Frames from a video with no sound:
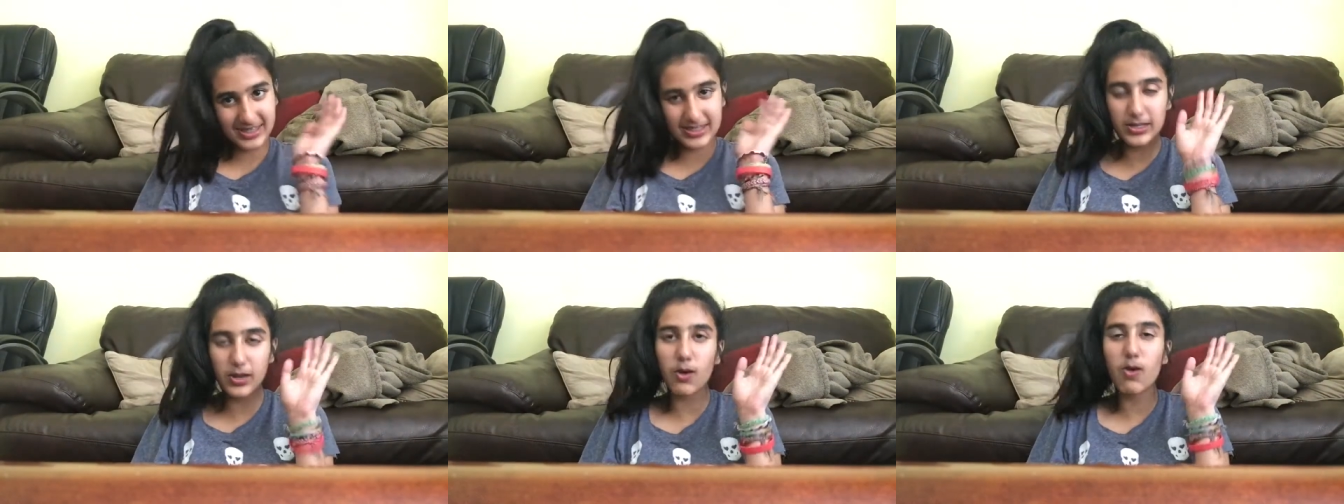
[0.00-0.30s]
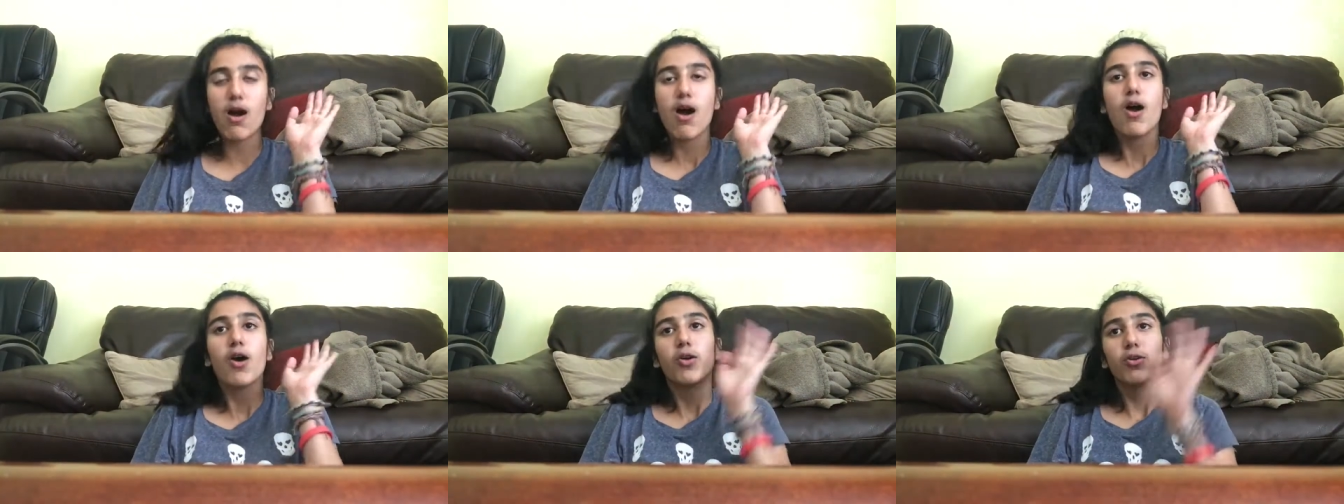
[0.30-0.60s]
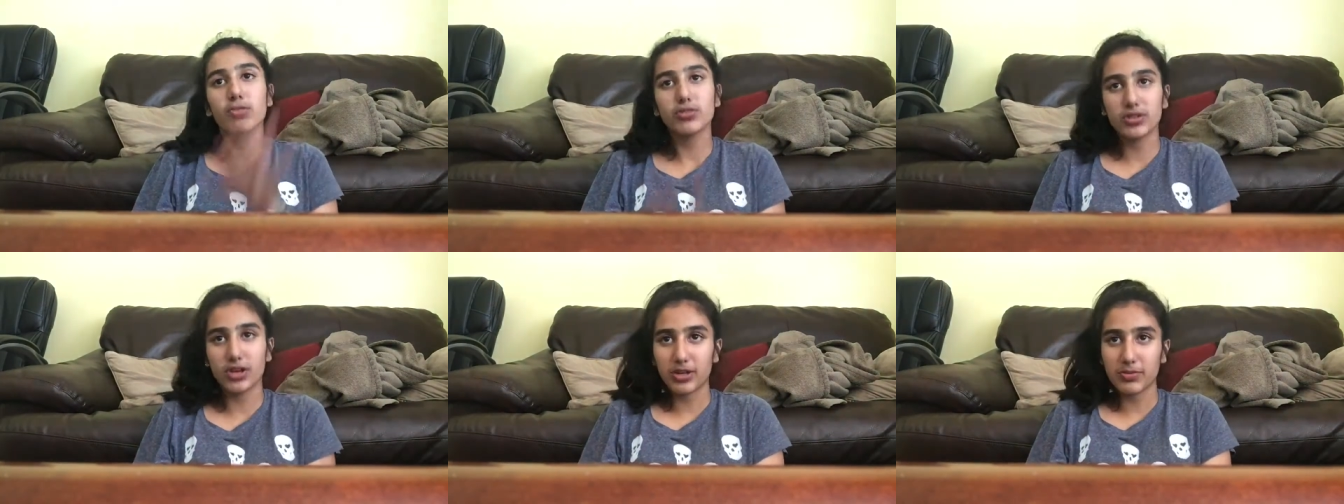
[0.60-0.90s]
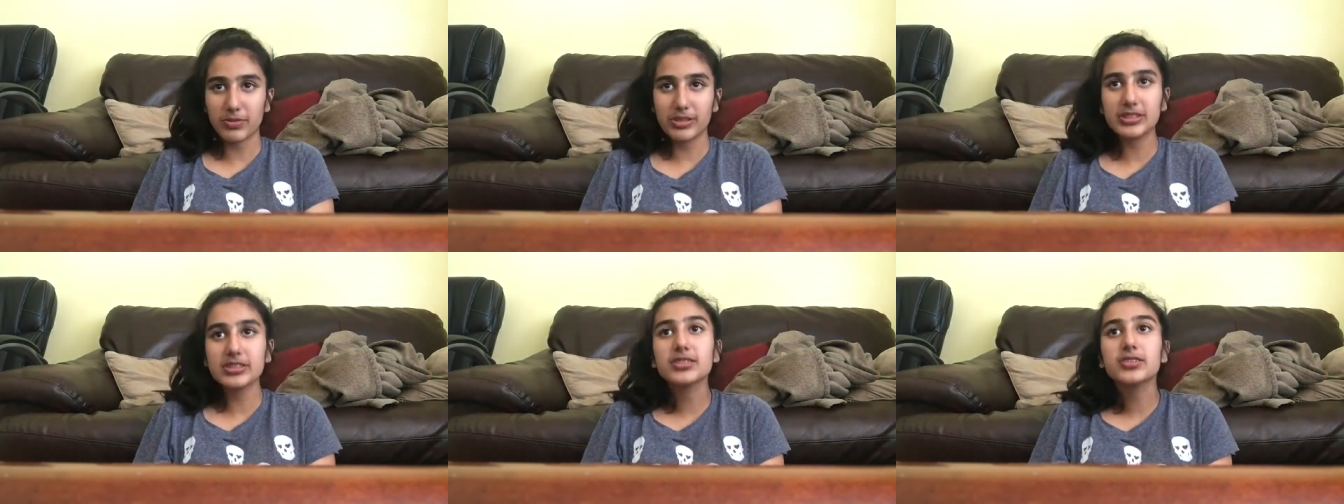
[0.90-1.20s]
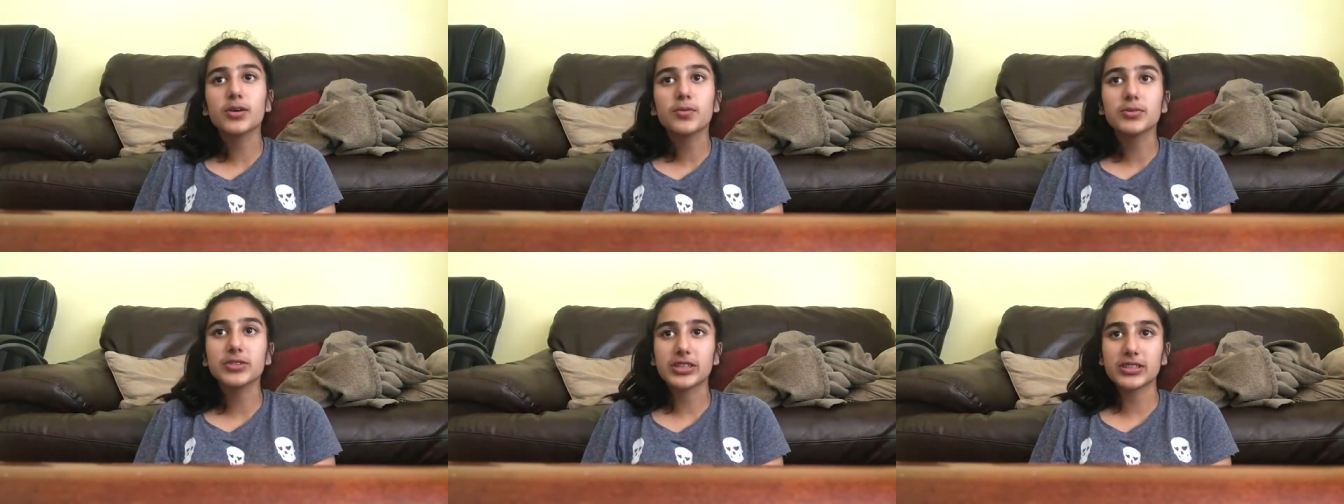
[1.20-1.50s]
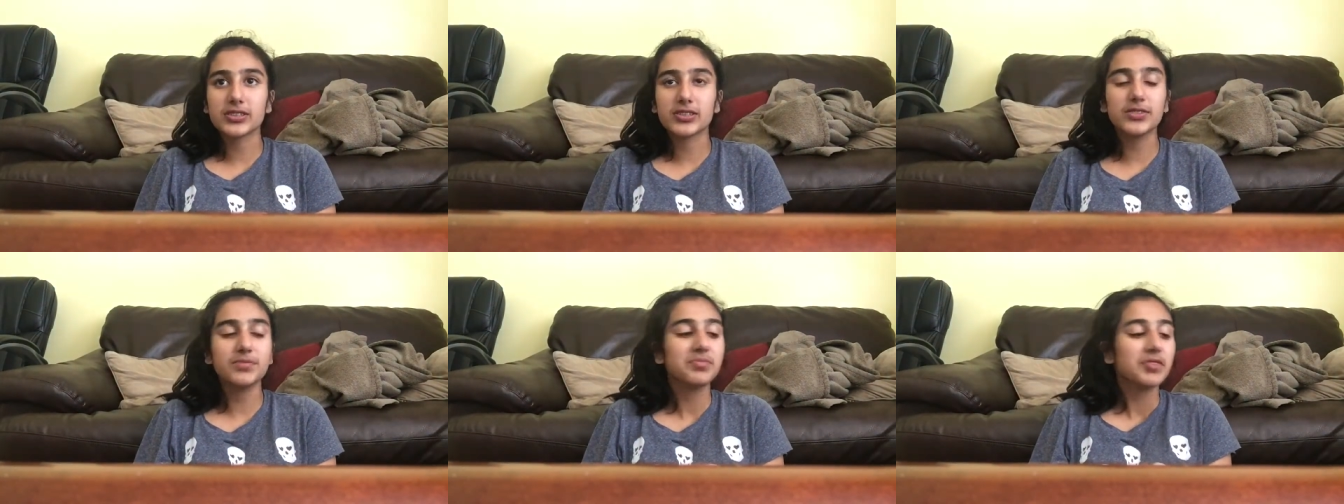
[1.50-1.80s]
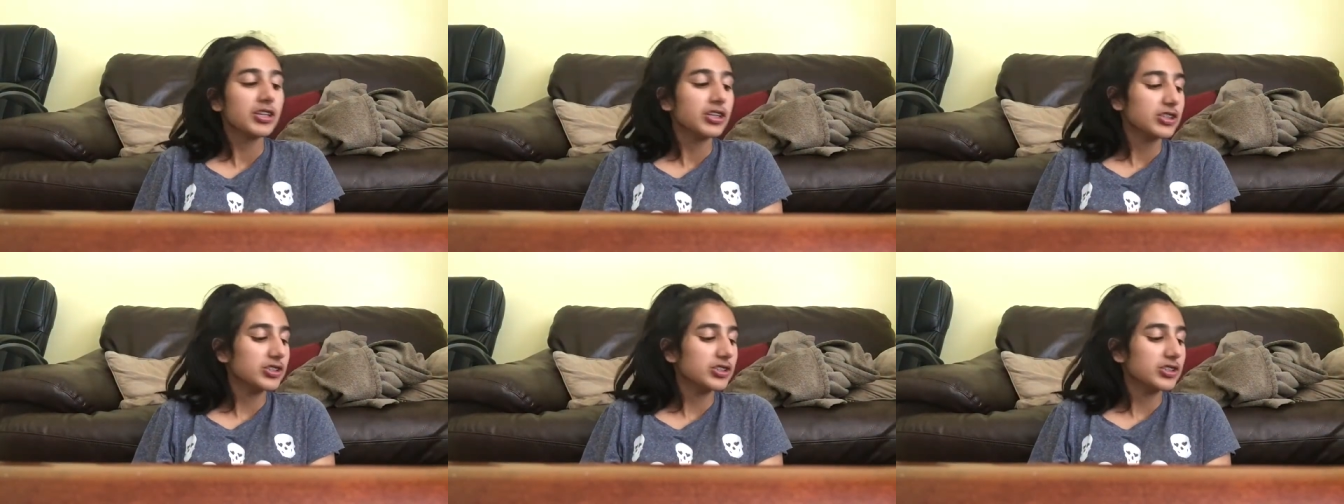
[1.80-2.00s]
so we were talking about this a couple days ago.